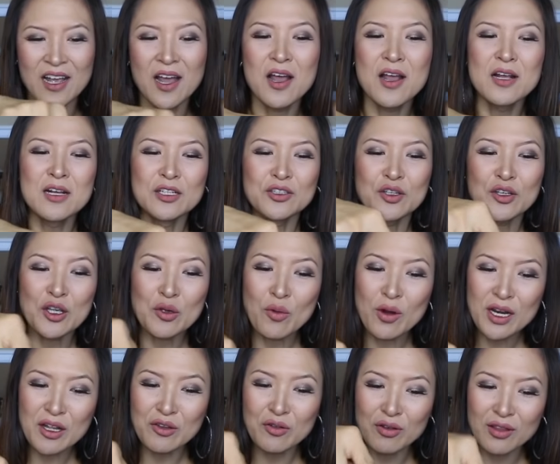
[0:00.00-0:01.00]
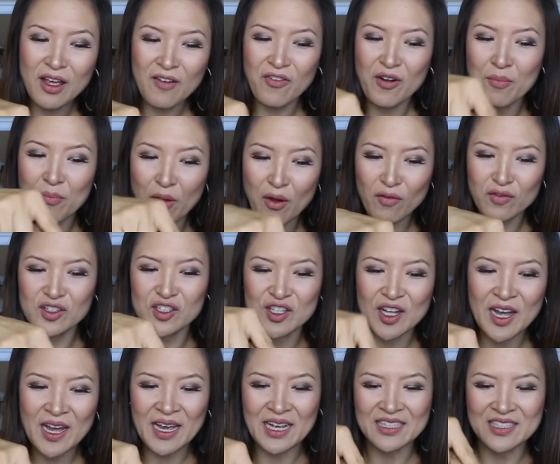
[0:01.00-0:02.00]
So you want to do that for both
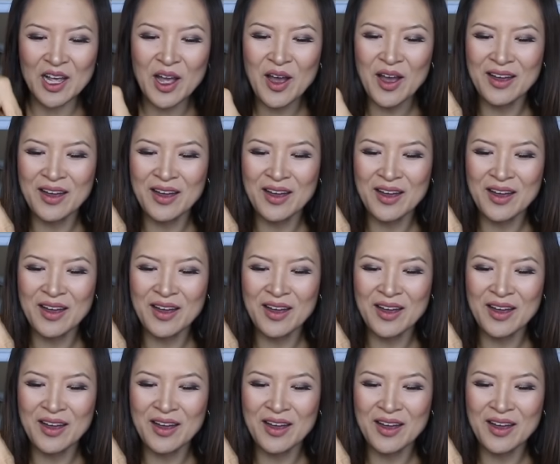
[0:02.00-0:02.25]
sides.